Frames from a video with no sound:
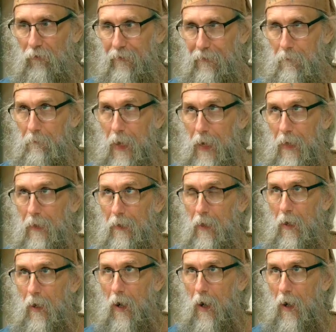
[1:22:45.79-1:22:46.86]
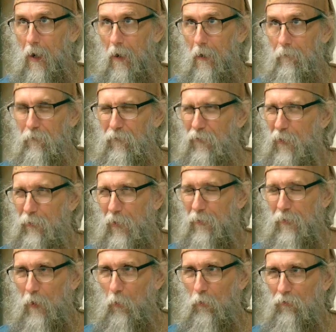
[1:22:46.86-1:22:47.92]
And May uh, 5th, I
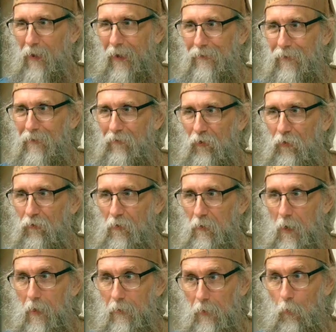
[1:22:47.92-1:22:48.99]
think it was 1969,